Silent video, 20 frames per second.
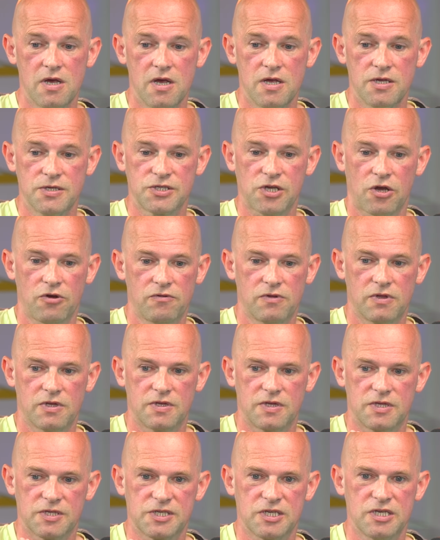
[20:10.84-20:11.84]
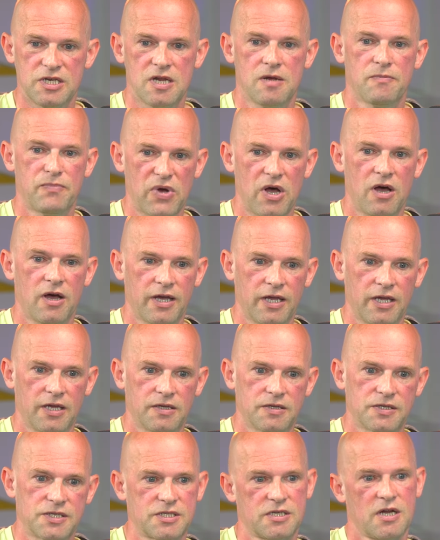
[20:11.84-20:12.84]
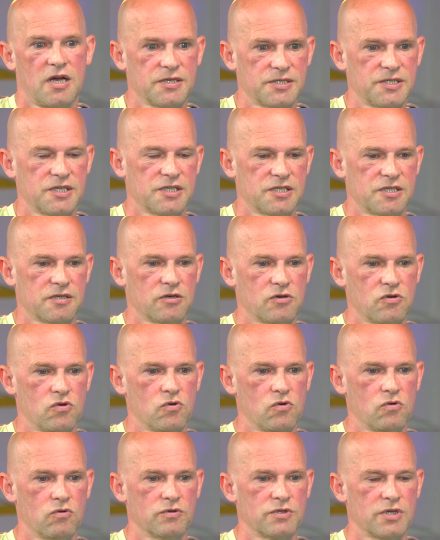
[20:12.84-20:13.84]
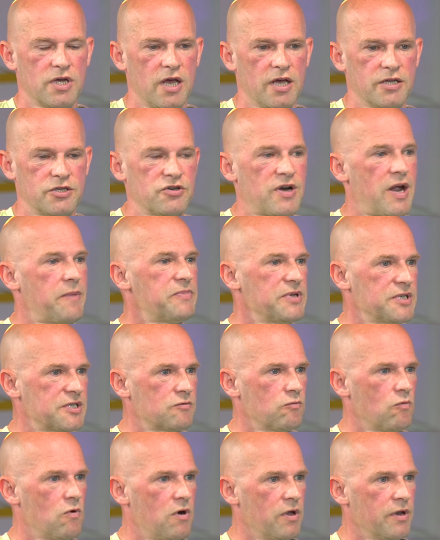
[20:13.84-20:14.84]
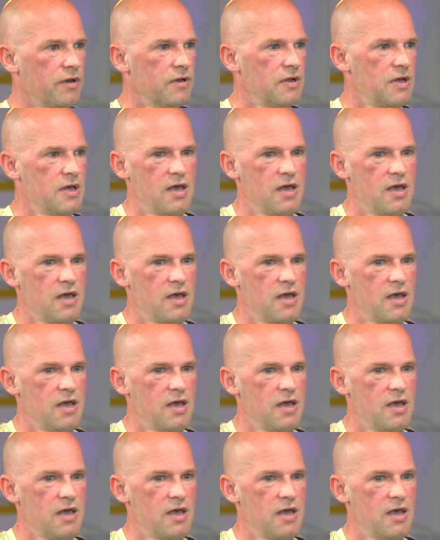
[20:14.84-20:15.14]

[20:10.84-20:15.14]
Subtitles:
So there's a nearby star system called TRAPPIST-1,